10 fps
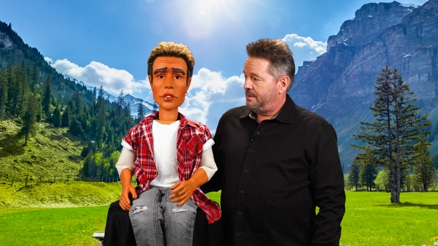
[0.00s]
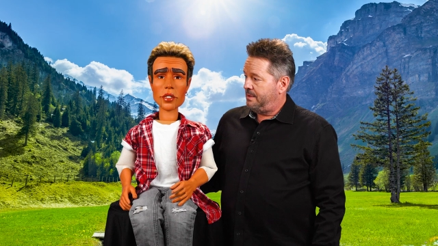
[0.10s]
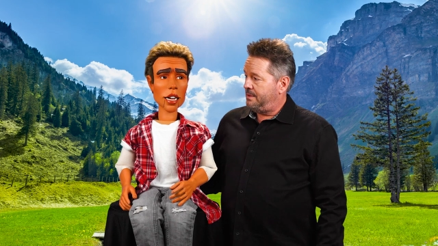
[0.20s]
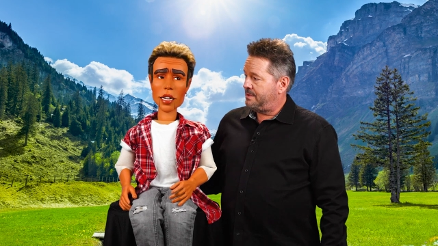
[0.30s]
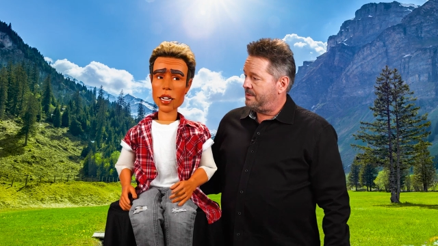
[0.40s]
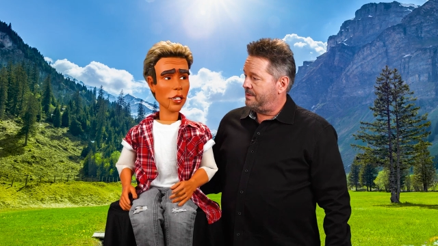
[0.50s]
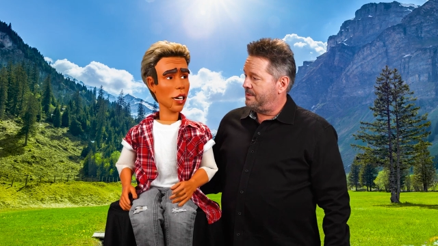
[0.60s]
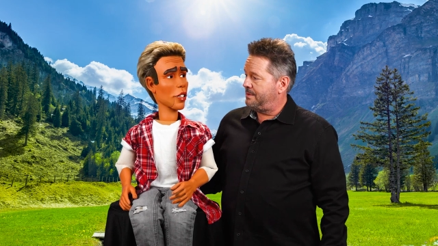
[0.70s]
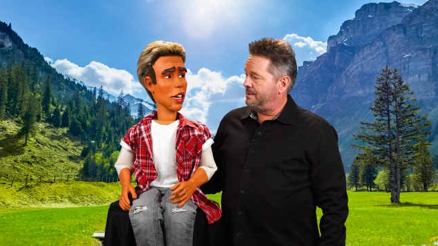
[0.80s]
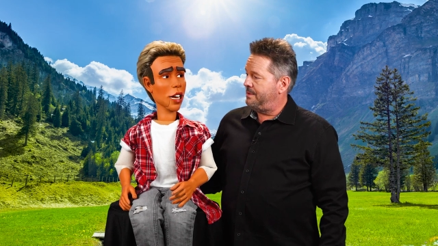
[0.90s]
Speaker 1: Oh, so I've
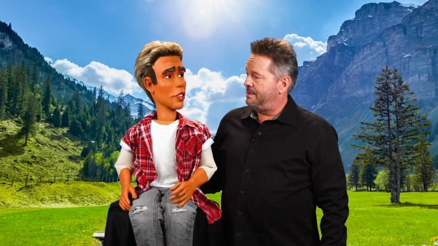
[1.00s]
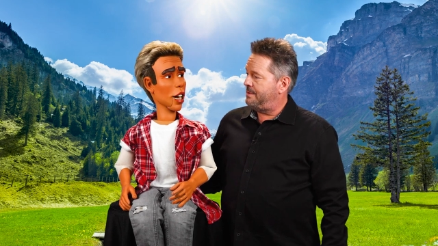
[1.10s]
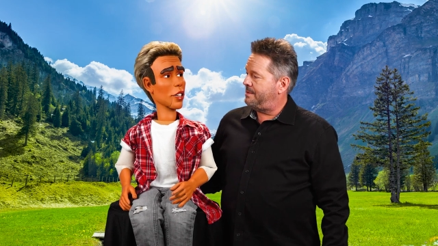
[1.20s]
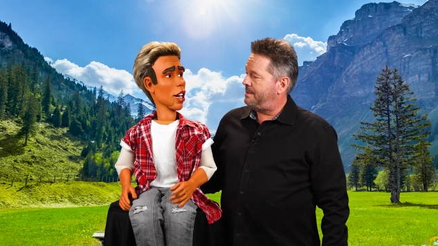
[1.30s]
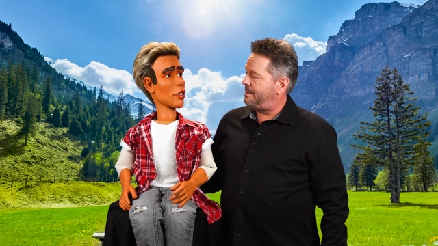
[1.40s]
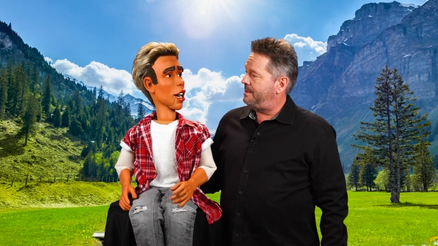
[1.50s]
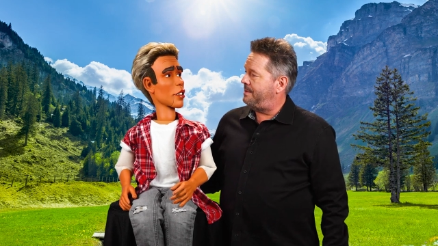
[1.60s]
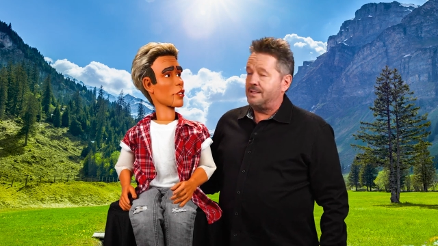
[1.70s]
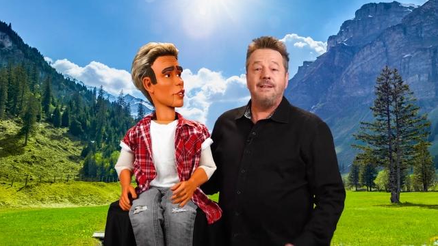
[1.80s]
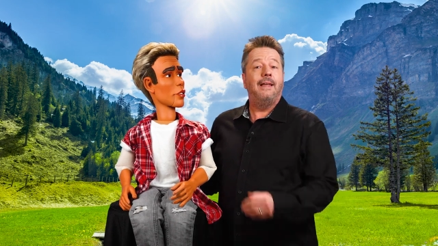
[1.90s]
got an English
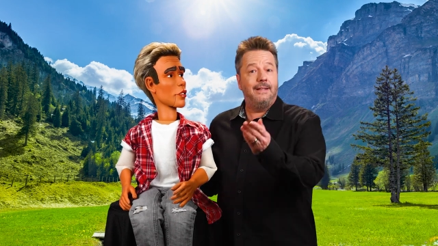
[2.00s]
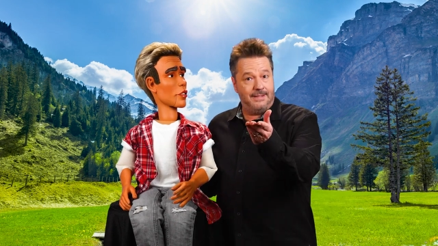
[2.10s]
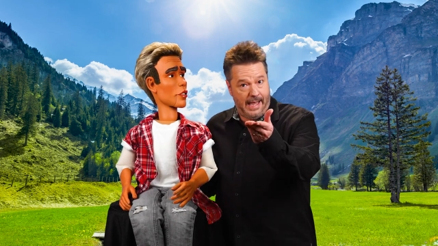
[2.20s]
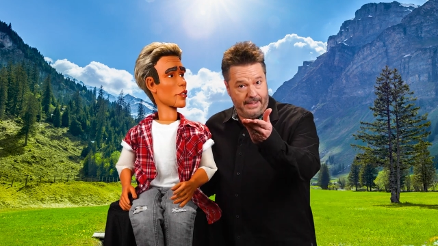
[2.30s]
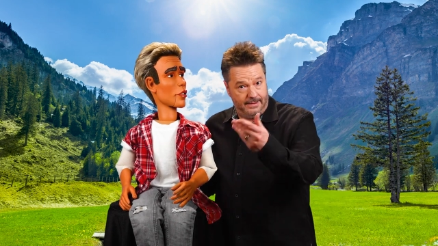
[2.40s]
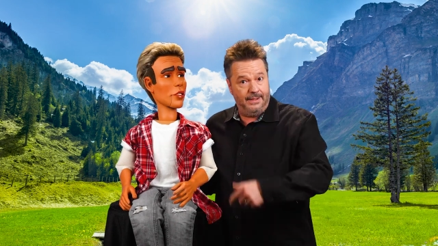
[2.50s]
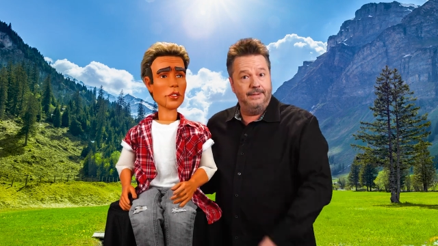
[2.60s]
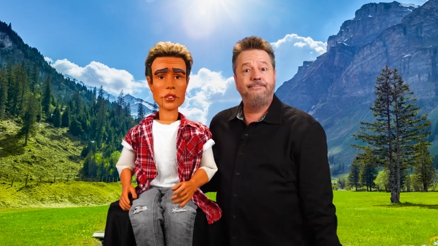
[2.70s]
accent. Exactly.